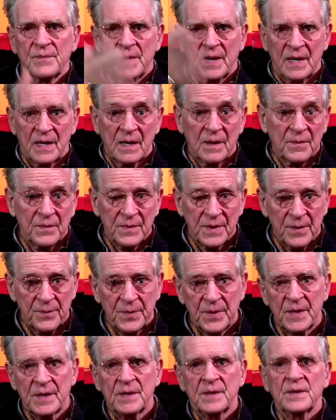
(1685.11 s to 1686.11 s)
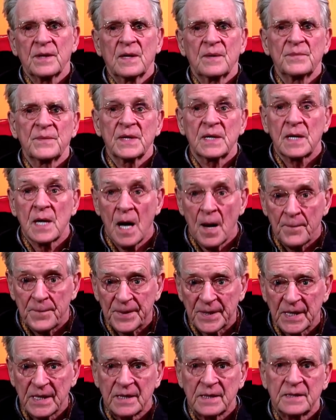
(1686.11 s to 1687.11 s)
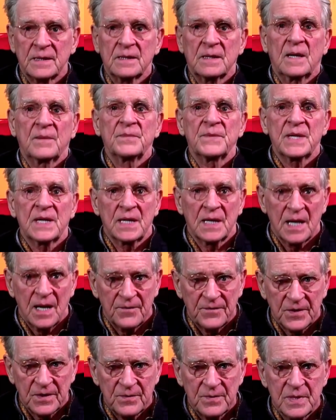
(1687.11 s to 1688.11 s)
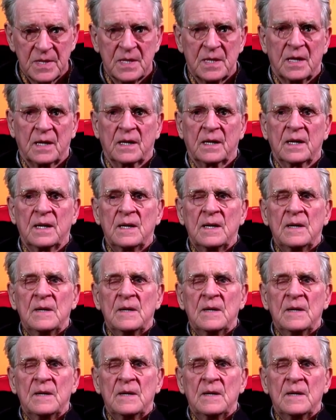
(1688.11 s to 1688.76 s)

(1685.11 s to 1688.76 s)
by an omnipotent, omnicompetent, omni-loving being.